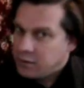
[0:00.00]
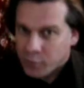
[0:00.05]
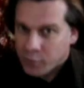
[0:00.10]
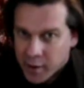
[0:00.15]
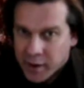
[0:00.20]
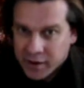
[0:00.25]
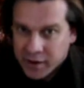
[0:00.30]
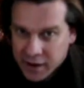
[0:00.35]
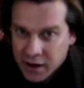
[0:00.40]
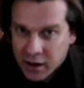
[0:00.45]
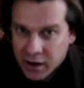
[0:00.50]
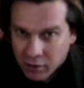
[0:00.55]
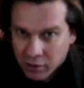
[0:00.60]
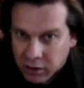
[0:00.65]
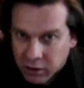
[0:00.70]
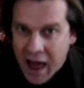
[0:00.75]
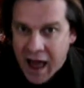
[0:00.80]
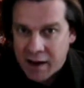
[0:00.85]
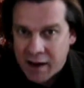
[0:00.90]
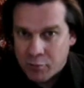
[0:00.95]
We might need a
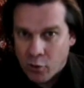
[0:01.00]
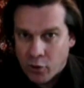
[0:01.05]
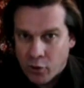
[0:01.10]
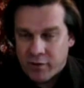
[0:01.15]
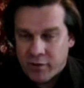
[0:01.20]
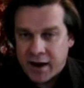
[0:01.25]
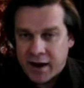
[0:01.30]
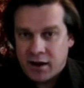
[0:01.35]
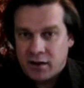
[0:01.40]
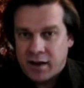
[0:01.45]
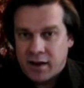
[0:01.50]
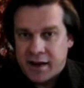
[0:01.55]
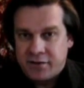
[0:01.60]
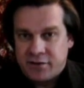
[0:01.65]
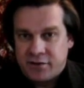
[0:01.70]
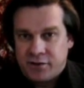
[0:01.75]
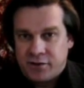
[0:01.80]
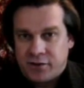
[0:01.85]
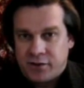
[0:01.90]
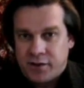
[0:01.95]
lot more
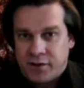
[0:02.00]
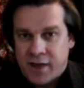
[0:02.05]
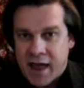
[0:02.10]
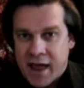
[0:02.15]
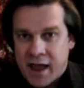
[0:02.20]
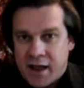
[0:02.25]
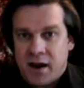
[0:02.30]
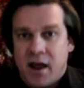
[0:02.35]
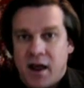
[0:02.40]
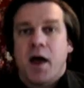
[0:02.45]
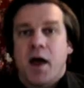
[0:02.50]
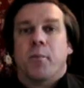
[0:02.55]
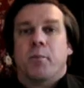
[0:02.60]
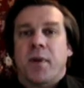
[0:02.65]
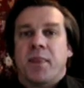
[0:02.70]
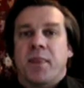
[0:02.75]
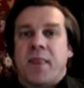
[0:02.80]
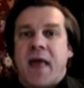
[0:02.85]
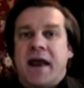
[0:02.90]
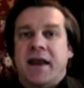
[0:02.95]
regulations than that,
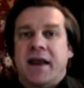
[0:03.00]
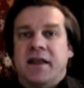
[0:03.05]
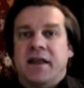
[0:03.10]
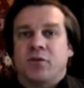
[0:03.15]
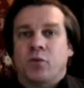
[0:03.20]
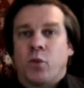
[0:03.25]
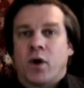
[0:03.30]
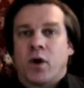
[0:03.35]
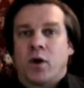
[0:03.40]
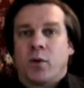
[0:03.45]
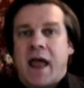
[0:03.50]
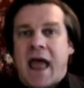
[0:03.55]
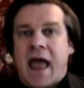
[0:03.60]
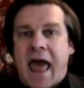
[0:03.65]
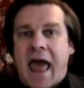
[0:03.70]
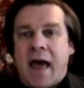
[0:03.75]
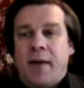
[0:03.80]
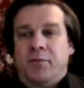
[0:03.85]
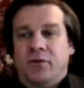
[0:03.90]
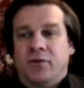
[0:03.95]
but that is where we
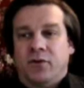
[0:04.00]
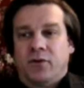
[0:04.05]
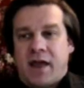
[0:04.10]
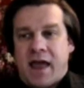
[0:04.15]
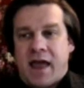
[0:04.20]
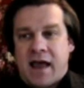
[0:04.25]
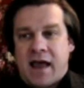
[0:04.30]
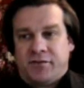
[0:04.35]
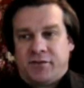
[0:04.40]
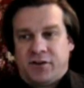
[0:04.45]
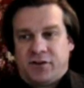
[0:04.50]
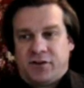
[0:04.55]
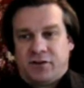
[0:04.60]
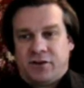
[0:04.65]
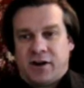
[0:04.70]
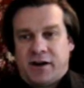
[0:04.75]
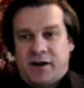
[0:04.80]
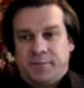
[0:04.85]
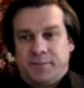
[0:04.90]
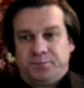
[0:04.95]
absolutely have to
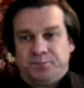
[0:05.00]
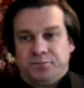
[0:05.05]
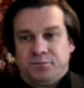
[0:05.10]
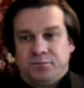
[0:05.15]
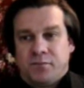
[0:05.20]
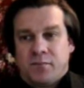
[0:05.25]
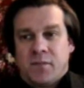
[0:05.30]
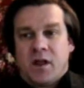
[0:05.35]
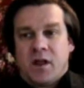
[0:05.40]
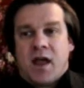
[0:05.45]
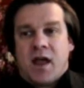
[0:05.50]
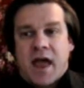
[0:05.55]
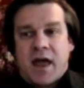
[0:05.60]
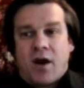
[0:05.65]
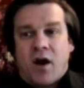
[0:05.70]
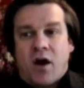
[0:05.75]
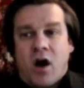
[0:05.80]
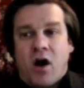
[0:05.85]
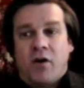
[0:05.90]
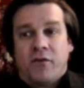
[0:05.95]
start.
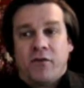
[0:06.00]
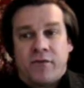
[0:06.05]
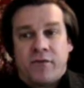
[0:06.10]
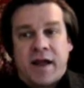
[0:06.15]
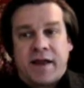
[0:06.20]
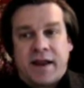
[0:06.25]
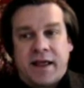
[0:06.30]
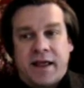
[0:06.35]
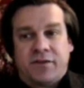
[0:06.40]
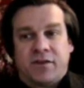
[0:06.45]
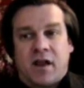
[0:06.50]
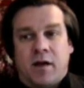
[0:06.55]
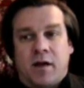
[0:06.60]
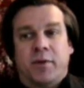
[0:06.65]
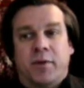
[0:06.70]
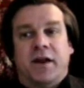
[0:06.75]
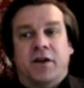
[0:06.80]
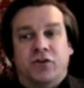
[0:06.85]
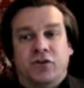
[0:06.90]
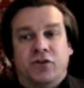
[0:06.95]
And all finance
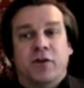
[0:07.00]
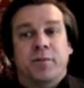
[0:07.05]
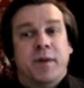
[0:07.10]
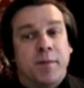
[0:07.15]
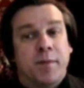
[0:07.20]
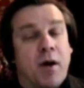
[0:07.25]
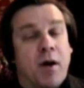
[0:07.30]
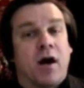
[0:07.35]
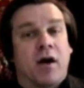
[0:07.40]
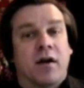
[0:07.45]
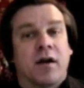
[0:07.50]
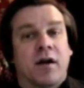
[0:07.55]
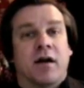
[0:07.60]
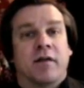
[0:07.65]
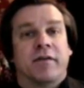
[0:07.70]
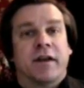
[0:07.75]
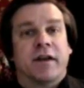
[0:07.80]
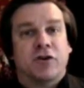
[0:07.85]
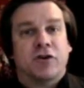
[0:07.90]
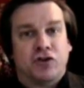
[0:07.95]
companies should be part
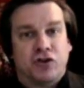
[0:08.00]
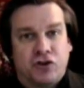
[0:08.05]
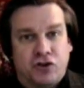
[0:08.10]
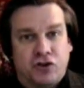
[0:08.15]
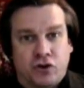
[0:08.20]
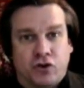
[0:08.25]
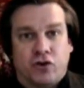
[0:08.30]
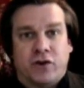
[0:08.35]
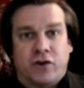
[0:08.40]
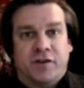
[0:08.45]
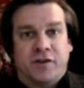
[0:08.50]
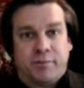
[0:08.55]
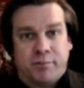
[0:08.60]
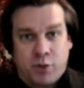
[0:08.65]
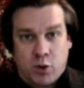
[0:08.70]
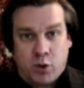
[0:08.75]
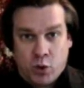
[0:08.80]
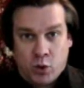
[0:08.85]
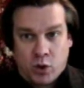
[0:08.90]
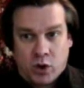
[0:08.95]
of an insurance
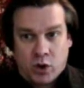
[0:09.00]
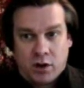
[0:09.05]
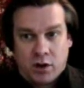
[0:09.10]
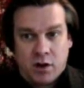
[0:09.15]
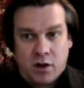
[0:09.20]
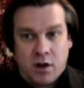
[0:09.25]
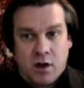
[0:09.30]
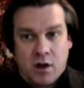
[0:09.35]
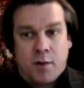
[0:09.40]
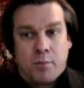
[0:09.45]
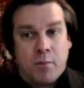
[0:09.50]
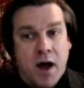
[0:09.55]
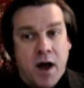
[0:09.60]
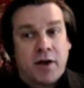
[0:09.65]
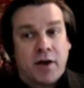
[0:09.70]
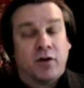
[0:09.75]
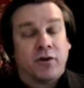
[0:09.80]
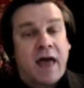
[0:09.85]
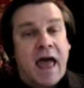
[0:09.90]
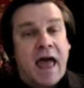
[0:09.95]
pool
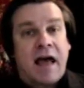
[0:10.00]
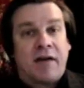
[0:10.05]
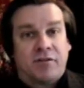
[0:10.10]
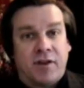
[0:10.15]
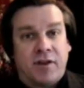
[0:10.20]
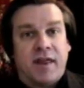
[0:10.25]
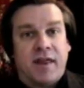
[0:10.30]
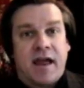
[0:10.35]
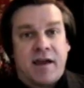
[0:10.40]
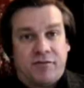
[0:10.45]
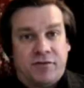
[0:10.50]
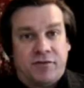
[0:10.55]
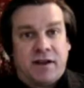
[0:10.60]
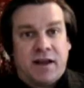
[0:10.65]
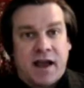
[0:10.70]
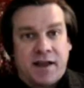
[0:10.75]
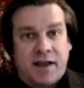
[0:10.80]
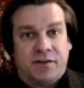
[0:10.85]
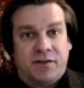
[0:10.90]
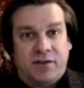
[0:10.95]
modeled after the
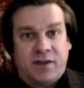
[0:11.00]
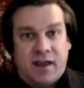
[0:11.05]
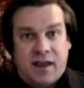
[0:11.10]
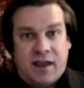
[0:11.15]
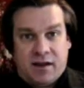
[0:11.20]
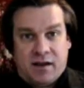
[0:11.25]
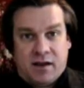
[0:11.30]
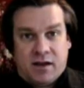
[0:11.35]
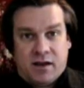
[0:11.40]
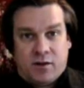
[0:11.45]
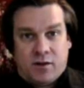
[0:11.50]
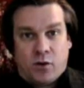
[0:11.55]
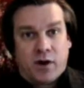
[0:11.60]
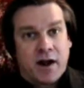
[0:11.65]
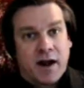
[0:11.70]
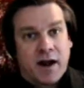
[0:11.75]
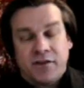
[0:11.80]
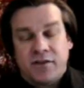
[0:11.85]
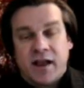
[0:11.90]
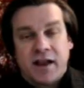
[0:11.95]
FDIC, the
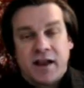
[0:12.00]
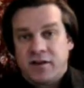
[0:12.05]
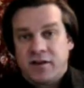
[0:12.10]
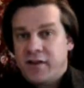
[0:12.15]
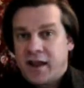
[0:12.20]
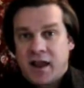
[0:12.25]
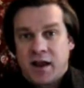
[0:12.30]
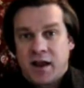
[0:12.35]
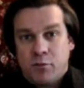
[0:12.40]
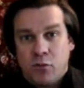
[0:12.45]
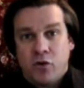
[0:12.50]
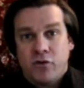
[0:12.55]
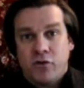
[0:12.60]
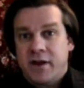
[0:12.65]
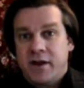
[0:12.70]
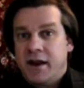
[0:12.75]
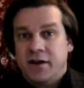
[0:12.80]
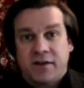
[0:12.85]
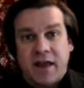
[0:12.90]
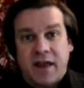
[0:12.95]
organization that can move
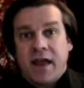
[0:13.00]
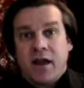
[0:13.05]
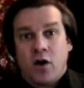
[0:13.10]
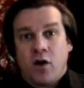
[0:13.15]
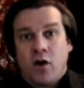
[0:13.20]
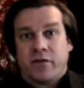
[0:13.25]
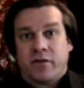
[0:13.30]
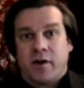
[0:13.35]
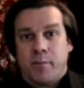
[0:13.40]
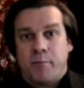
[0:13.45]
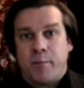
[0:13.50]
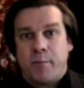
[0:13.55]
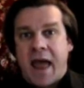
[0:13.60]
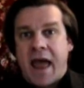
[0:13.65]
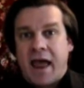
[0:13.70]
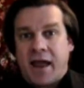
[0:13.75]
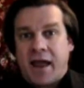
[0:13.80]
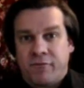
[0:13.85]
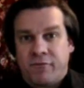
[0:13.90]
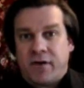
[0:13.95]
in and take over a
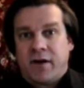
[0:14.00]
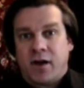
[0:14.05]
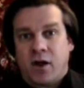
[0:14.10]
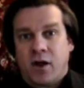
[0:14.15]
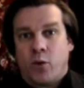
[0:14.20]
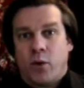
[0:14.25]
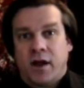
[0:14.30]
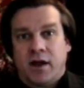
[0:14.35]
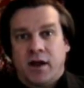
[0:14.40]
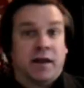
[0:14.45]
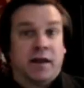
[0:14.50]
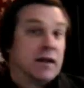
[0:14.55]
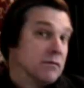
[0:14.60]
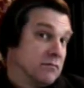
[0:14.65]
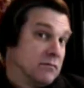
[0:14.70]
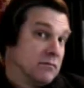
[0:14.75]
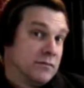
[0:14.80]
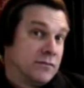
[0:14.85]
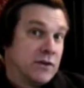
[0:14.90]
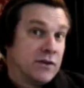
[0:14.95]
bank very quickly,
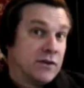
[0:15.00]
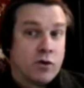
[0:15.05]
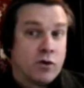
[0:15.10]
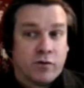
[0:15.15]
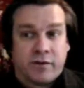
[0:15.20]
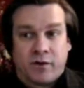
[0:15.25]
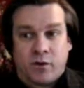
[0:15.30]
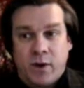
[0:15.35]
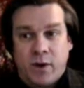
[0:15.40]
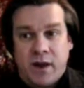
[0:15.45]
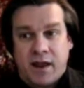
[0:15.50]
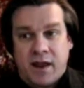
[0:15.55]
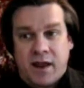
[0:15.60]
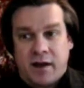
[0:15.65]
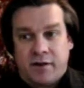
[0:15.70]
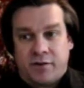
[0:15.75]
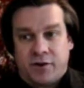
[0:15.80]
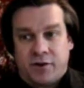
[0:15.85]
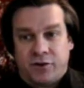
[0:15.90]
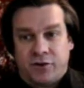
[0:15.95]
just over a
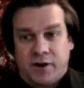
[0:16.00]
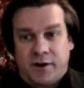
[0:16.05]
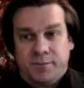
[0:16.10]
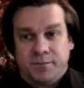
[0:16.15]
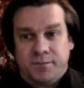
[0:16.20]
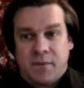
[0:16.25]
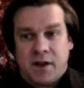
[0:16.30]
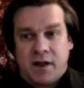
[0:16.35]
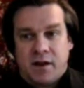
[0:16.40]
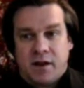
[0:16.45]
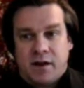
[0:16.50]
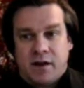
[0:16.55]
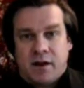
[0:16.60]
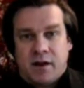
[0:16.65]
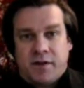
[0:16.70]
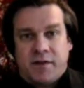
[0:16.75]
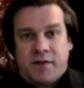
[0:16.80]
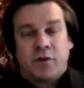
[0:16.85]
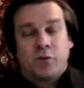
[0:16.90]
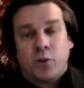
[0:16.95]
weekend for sure.
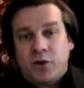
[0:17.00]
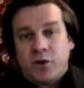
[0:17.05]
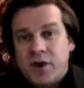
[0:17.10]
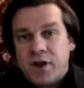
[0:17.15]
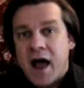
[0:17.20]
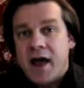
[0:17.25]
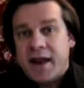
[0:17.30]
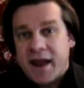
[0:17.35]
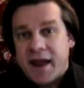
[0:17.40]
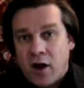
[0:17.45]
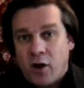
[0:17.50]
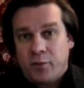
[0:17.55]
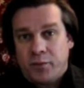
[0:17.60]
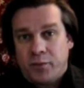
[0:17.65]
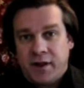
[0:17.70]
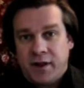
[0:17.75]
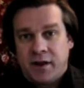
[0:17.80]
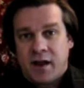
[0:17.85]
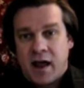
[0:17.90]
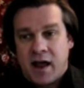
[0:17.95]
This will not help
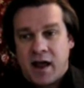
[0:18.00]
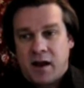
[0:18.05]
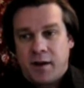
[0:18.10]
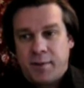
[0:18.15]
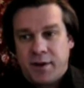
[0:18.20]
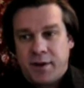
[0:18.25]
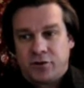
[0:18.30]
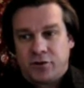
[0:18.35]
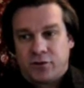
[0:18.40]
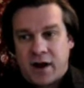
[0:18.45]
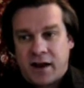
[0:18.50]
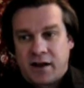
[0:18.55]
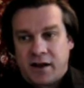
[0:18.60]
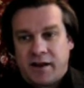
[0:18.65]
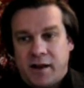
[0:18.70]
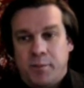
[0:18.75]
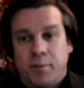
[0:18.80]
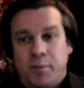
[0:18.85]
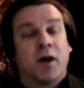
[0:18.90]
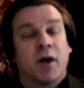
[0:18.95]
the economy
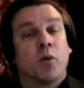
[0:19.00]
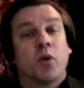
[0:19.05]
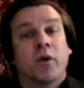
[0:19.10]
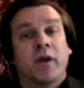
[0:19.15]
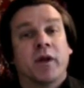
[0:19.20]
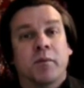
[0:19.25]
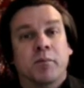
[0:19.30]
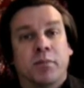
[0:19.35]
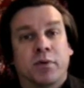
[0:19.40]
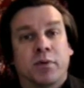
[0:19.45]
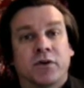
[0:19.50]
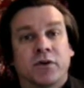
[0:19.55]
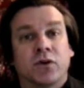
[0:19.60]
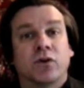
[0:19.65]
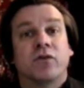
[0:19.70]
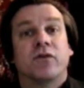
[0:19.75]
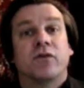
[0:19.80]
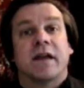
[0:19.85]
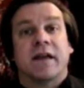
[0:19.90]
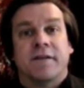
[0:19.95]
directly, but it will
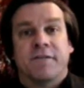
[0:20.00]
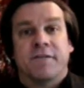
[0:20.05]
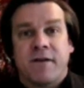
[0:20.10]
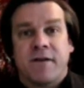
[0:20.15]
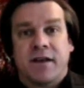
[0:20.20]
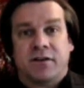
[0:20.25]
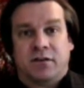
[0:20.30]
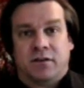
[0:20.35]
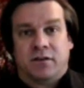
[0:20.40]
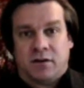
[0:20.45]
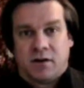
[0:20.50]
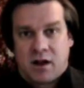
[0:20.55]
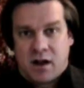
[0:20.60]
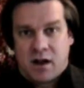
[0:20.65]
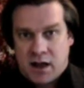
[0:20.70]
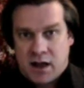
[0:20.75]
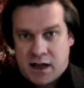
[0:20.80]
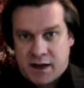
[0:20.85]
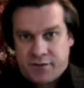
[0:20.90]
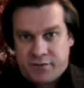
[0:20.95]
improve investor
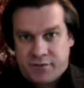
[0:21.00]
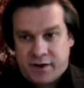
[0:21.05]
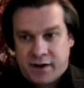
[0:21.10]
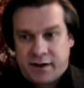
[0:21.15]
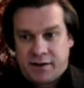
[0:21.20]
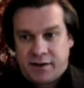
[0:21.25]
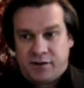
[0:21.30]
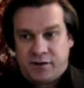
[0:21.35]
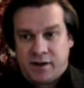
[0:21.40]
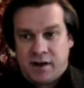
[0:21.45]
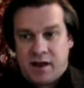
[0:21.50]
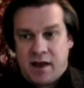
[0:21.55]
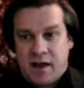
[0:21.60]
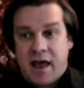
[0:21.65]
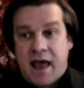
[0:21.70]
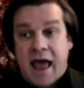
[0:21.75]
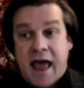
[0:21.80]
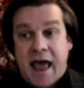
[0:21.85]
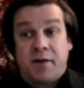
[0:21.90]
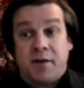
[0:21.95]
confidence
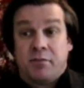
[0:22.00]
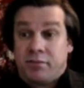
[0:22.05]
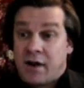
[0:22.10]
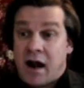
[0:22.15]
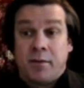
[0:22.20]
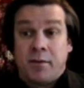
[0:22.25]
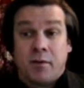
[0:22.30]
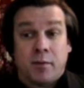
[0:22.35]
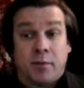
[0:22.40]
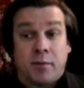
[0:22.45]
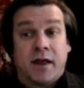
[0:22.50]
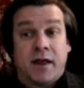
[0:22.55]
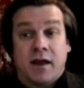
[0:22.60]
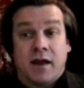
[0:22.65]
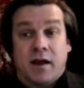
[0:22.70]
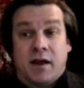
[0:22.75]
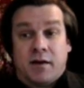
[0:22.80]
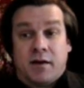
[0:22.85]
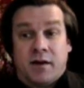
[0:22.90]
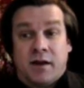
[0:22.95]
and probably
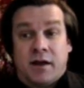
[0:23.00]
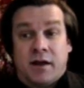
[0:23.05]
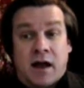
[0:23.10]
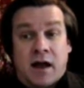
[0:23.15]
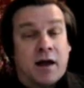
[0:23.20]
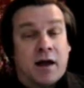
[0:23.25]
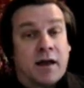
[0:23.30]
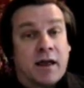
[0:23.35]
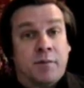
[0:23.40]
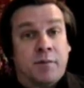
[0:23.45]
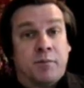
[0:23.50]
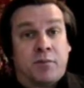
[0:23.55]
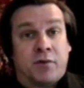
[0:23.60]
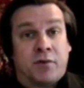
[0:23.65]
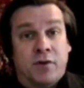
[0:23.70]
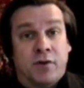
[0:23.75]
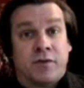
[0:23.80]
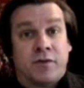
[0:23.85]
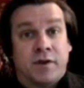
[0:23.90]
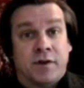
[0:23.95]

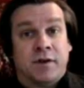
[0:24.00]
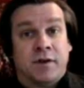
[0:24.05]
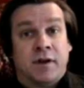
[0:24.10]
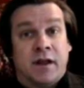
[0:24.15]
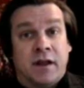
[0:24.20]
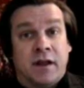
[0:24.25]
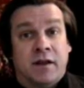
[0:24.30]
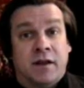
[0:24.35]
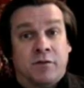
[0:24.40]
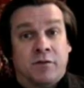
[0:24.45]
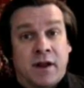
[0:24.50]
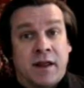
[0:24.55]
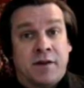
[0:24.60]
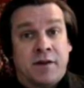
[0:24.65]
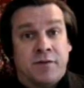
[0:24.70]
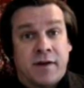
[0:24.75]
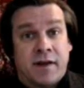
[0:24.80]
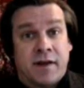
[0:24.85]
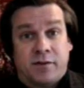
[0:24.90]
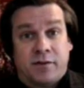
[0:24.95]
improve
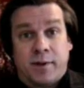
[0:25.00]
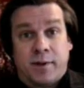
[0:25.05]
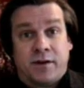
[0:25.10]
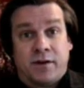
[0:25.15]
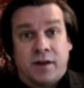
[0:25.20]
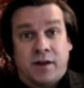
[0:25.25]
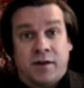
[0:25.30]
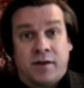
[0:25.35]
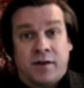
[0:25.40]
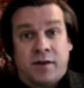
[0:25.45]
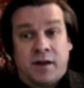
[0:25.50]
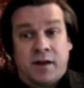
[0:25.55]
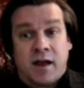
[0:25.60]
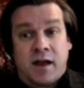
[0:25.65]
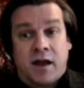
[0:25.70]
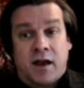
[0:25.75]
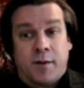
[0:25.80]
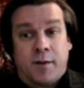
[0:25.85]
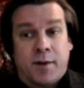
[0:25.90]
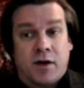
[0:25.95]
investment in the
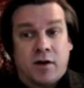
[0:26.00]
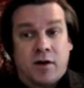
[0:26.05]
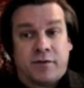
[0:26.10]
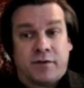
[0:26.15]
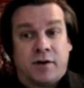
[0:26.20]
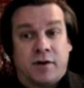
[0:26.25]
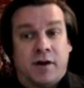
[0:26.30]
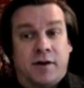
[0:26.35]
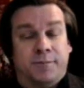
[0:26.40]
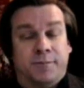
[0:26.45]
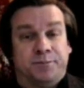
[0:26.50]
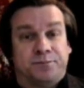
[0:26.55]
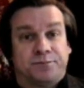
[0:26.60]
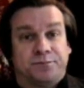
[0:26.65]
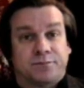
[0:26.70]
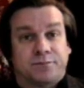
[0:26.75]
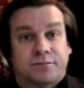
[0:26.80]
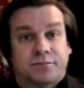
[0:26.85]
economy overall.